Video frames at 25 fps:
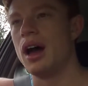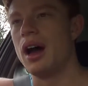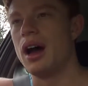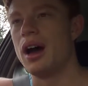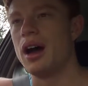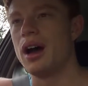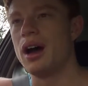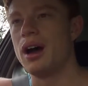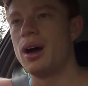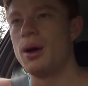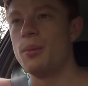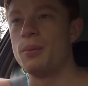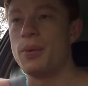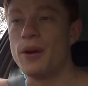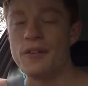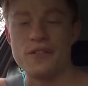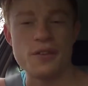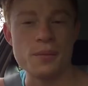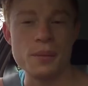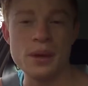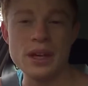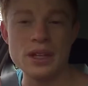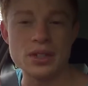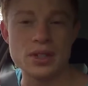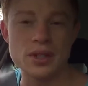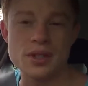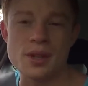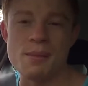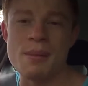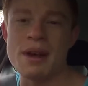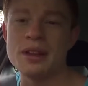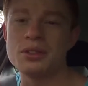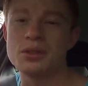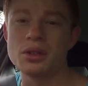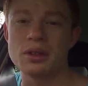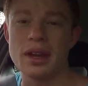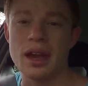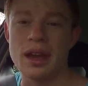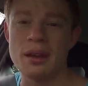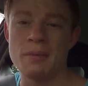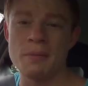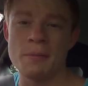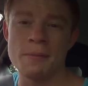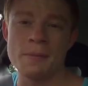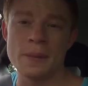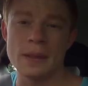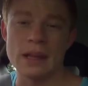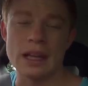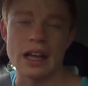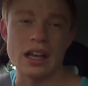Uh, but for me, it's just a mental
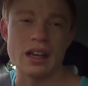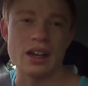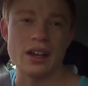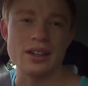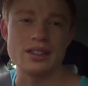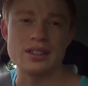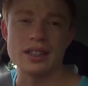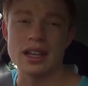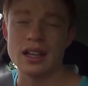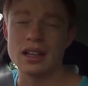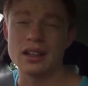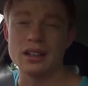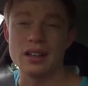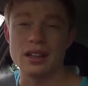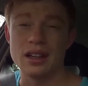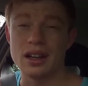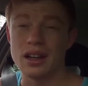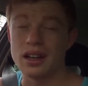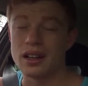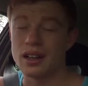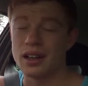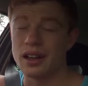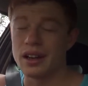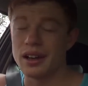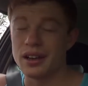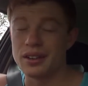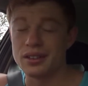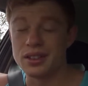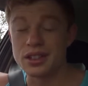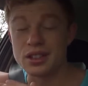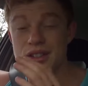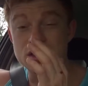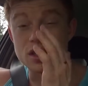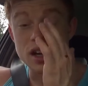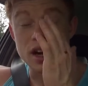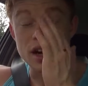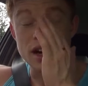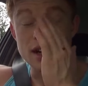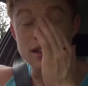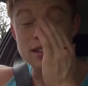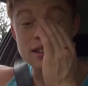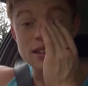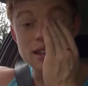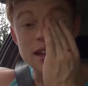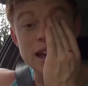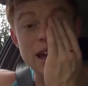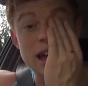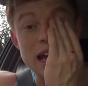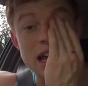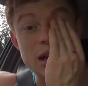game. Like I said, uh, this
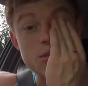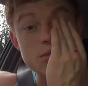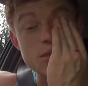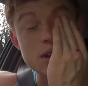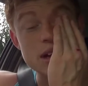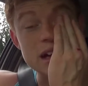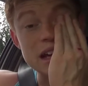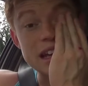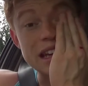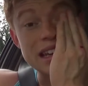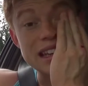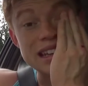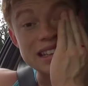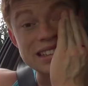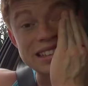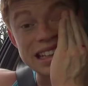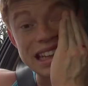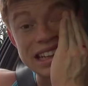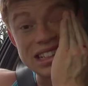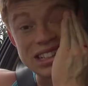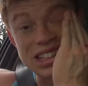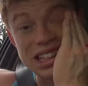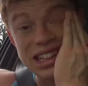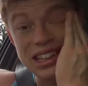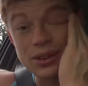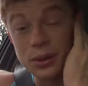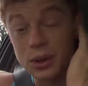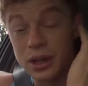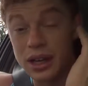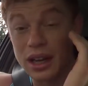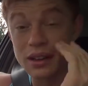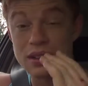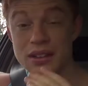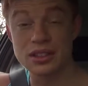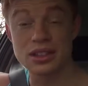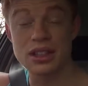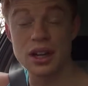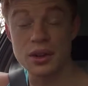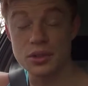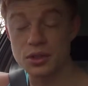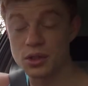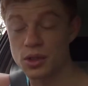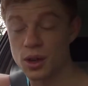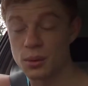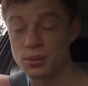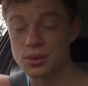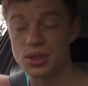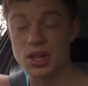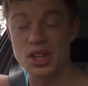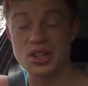dieting game, like essentially when you get this close
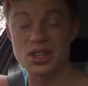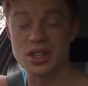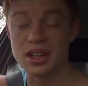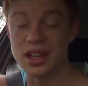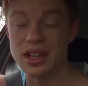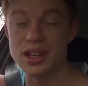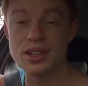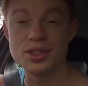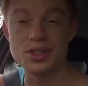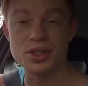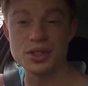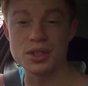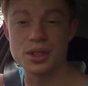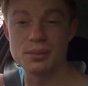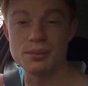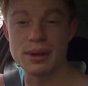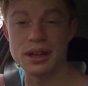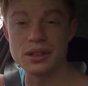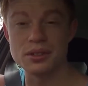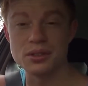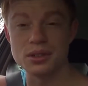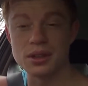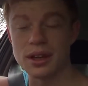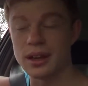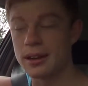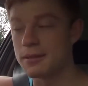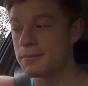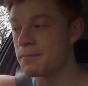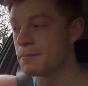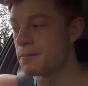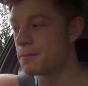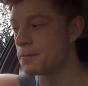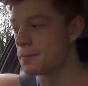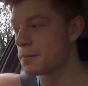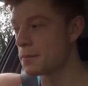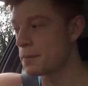to competition, it is just a mental game.